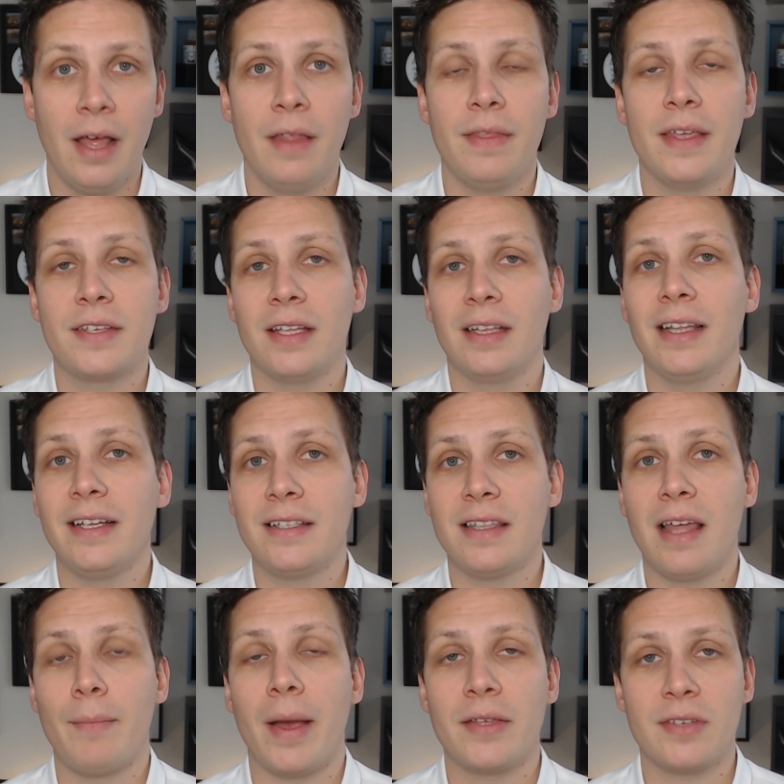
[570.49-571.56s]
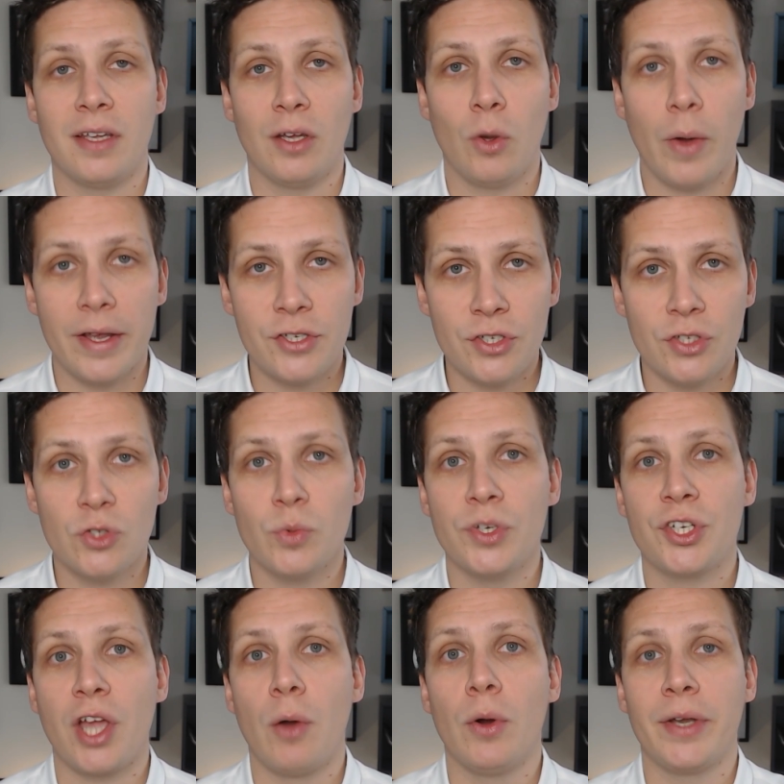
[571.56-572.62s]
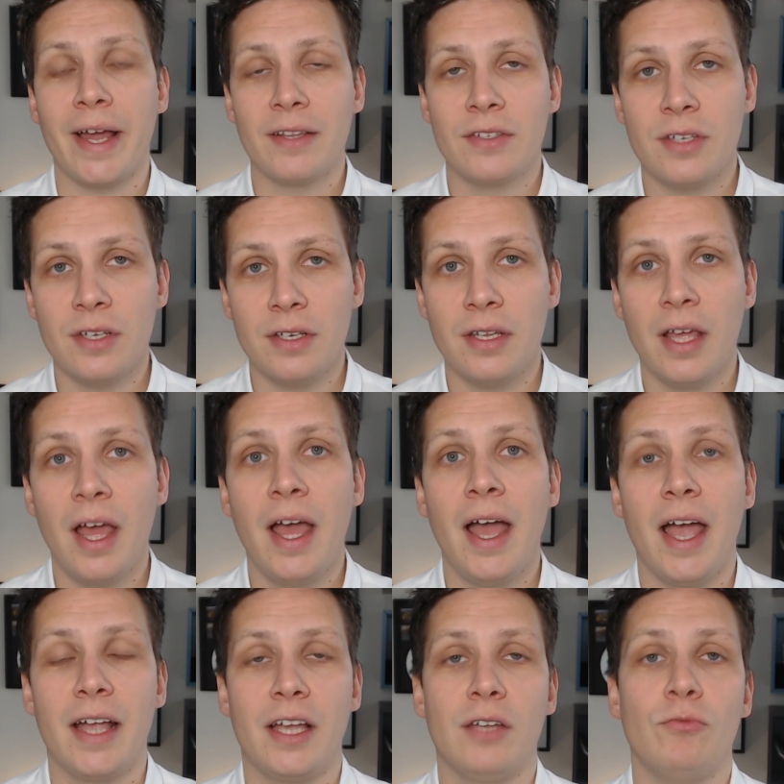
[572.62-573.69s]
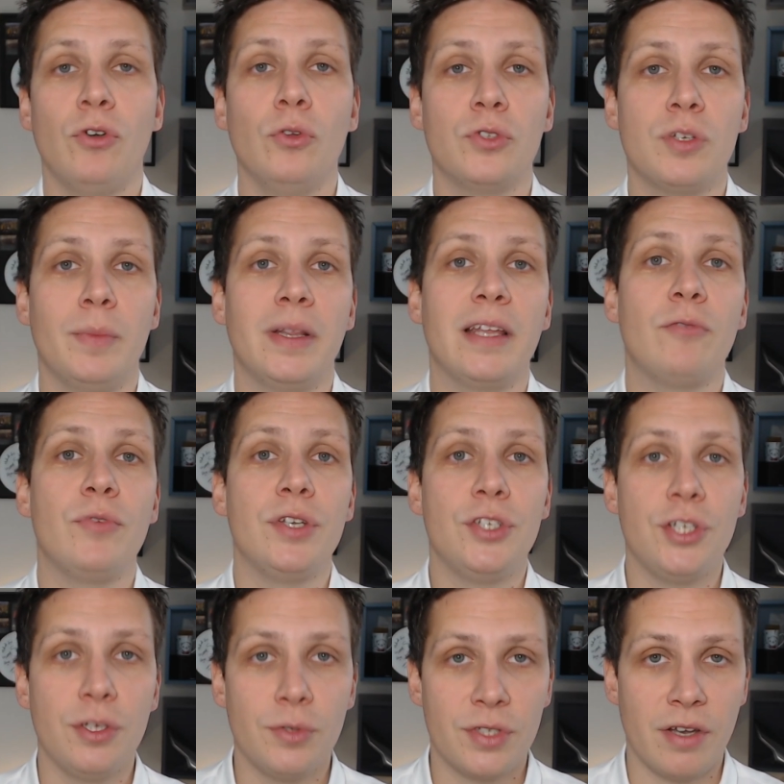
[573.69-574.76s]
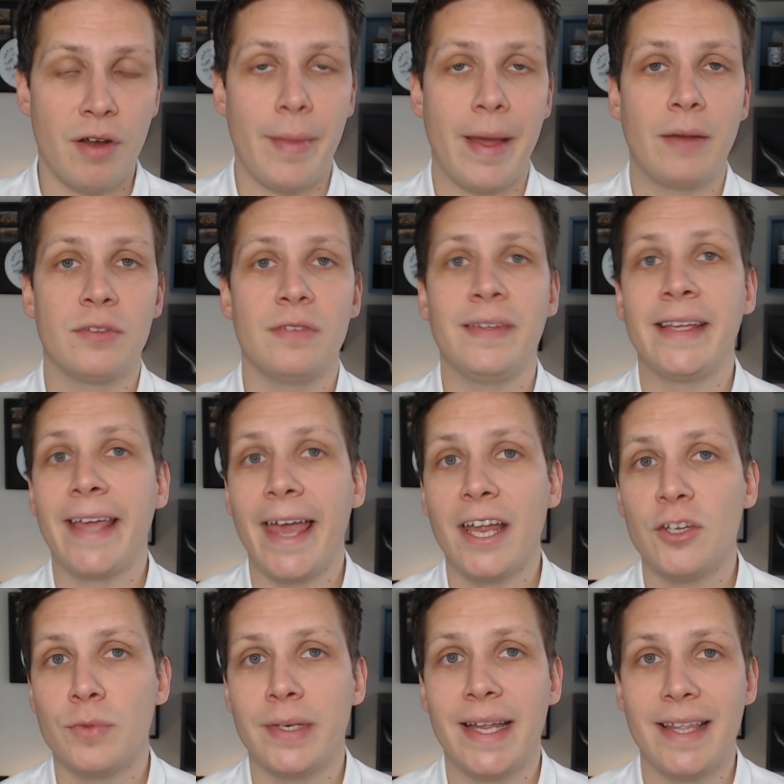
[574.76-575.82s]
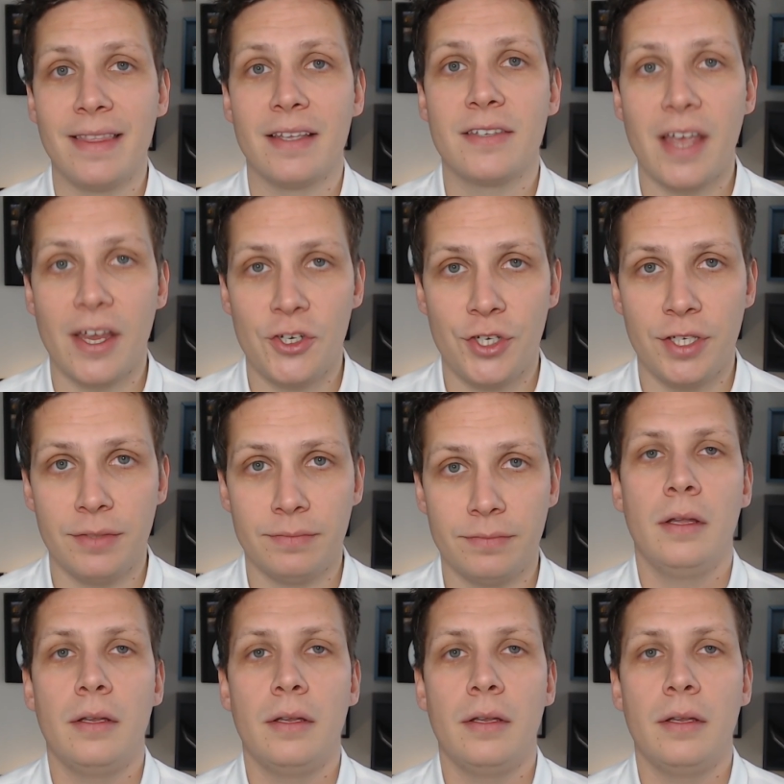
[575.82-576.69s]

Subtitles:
This can lead to them asking questions which go unanswered and can ultimately reduce their amount of engagement in the session.